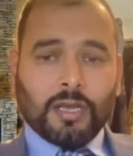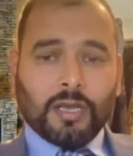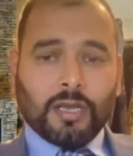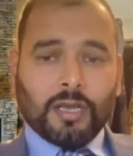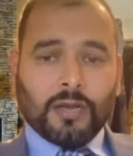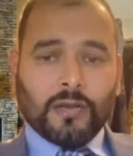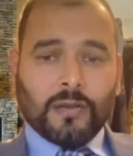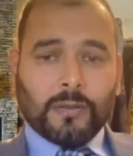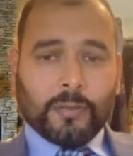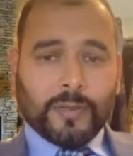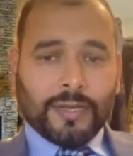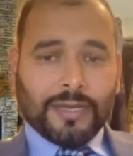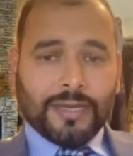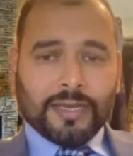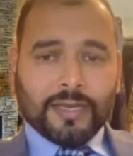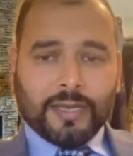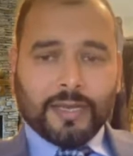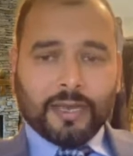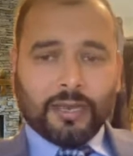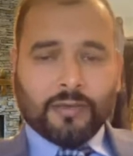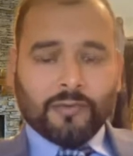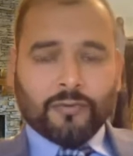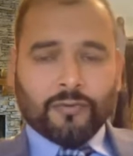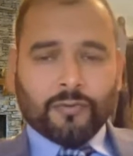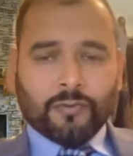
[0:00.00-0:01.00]
I have many
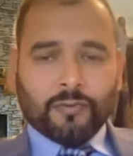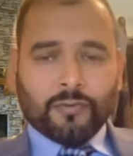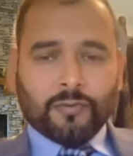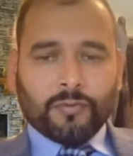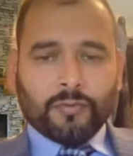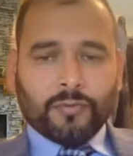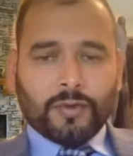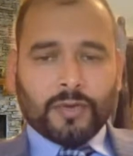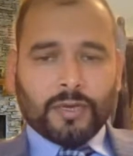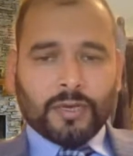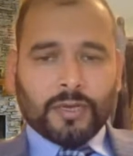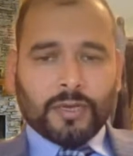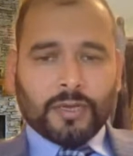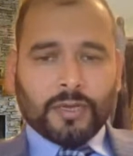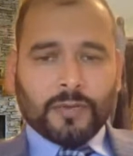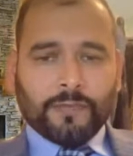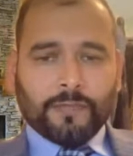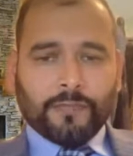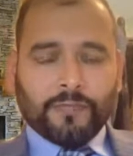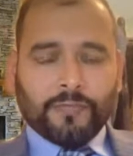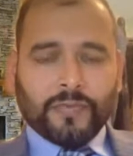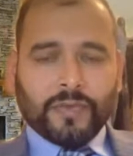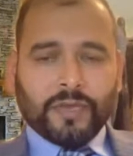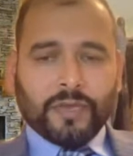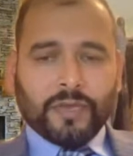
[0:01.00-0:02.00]
clients from
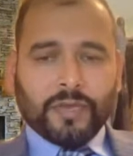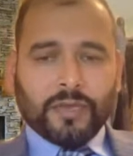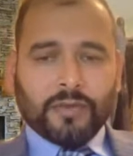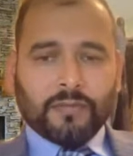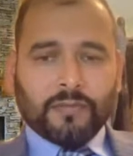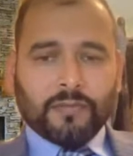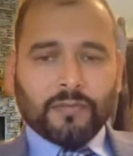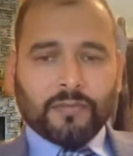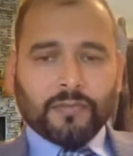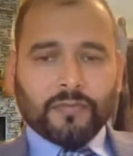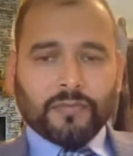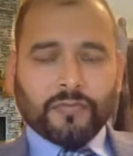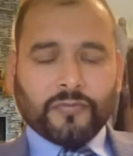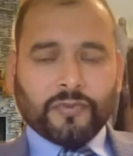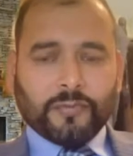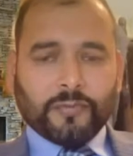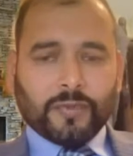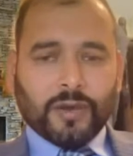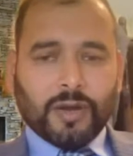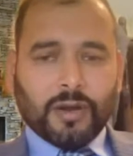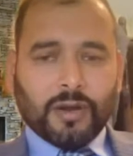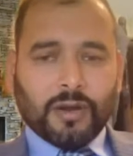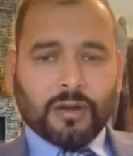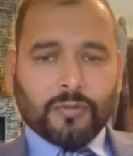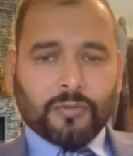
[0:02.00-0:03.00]

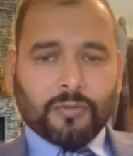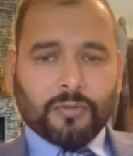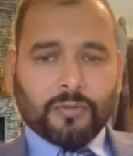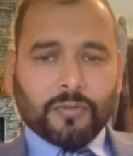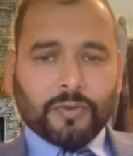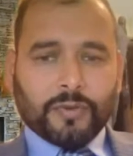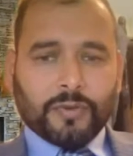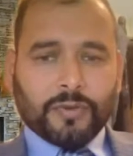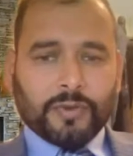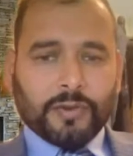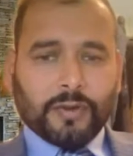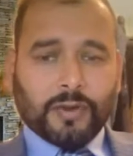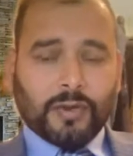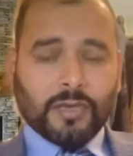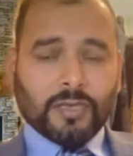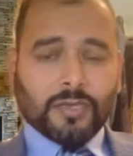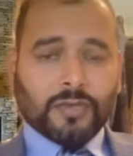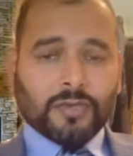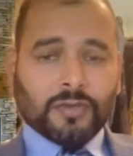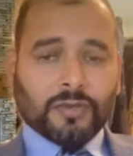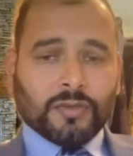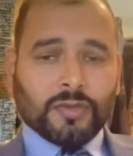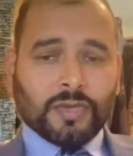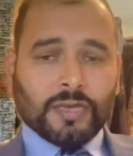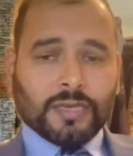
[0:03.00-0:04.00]
Arab. I
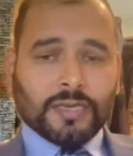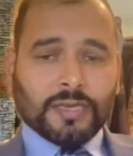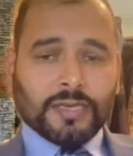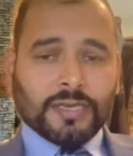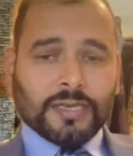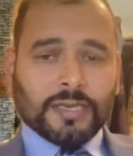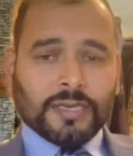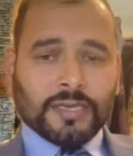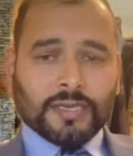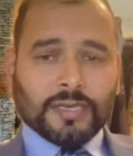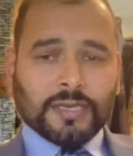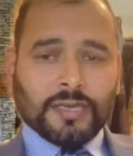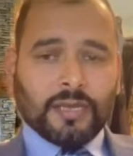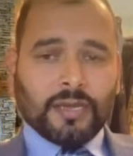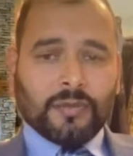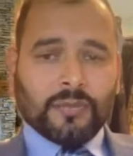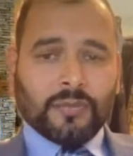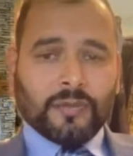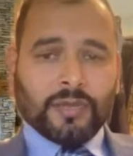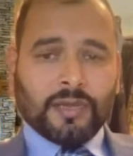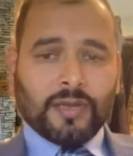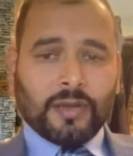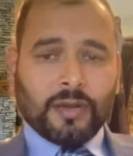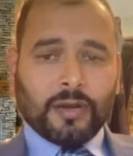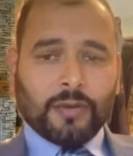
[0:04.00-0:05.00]
saw they seek asylum
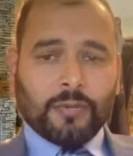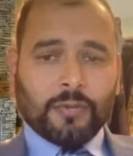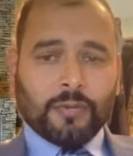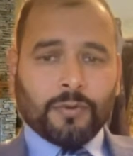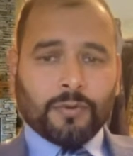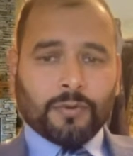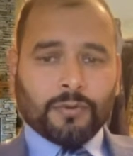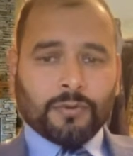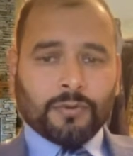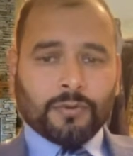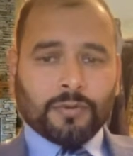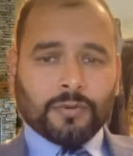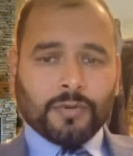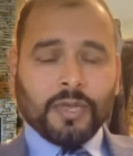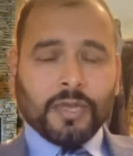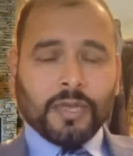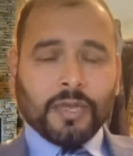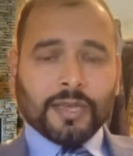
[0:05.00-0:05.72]
in the airport.